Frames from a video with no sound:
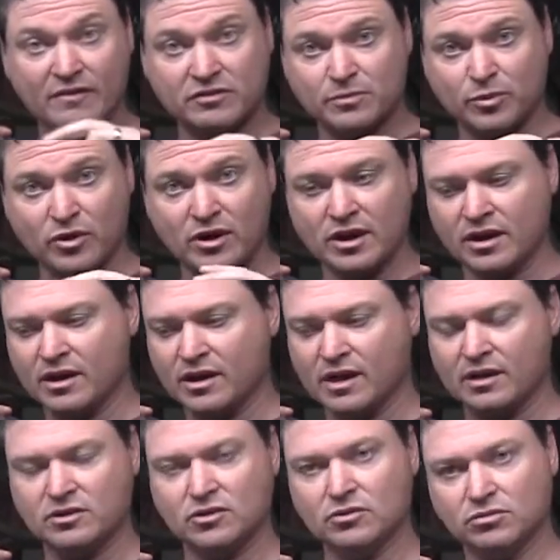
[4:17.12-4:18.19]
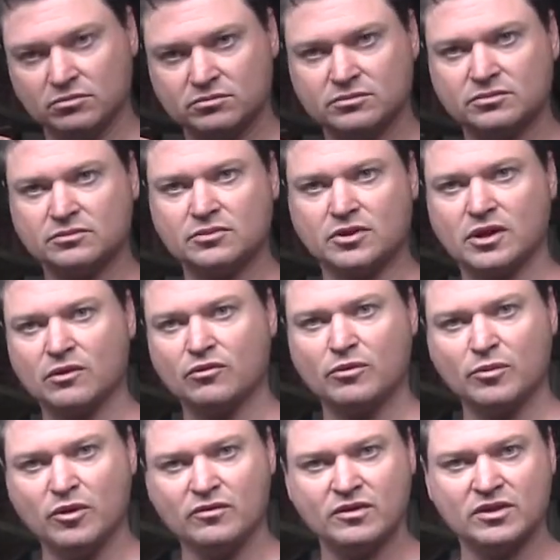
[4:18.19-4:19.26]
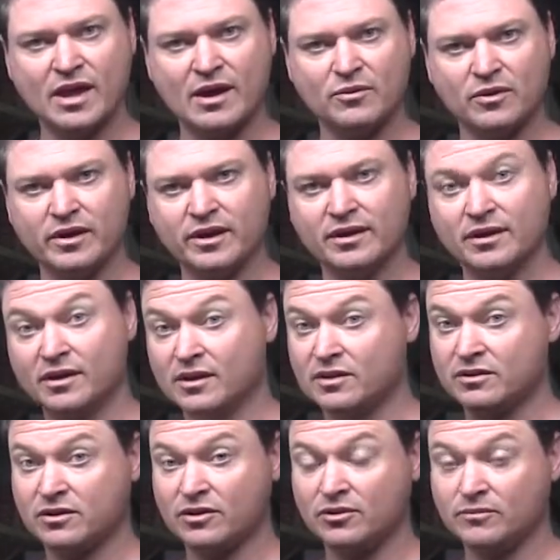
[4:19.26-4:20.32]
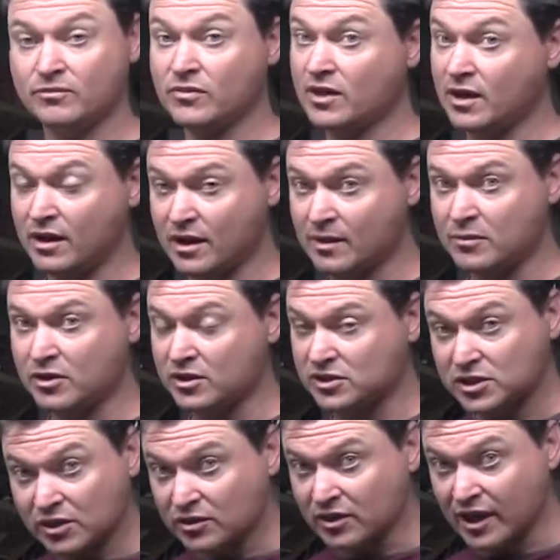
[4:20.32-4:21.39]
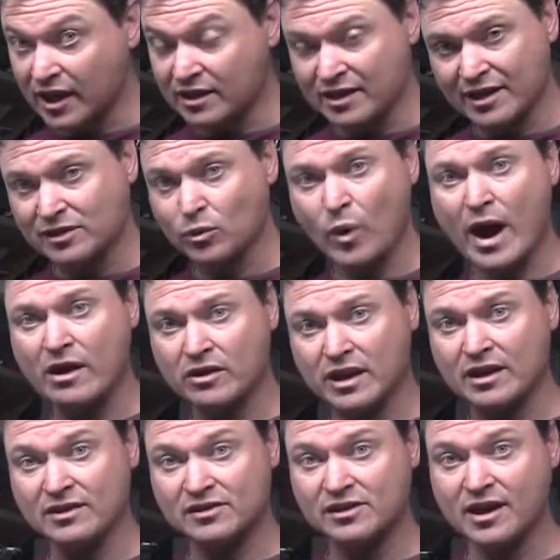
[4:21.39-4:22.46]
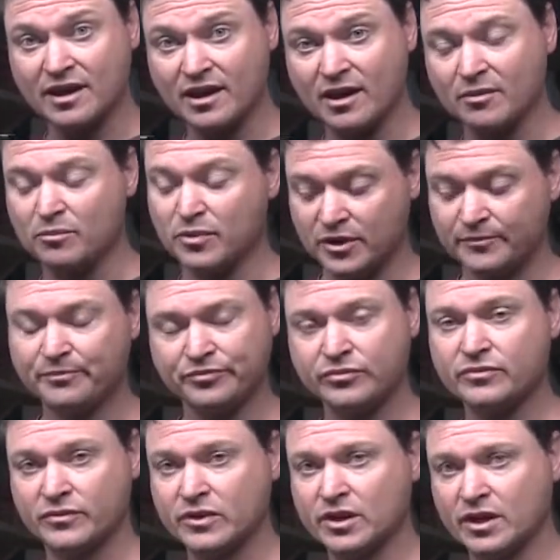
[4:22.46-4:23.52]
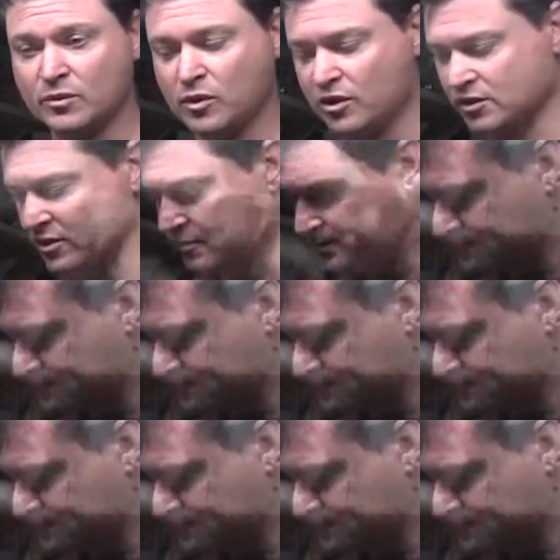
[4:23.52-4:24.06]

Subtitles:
spring, and you can remove it that way. So I'm going to show you that. It takes a while to get it set up, but it works.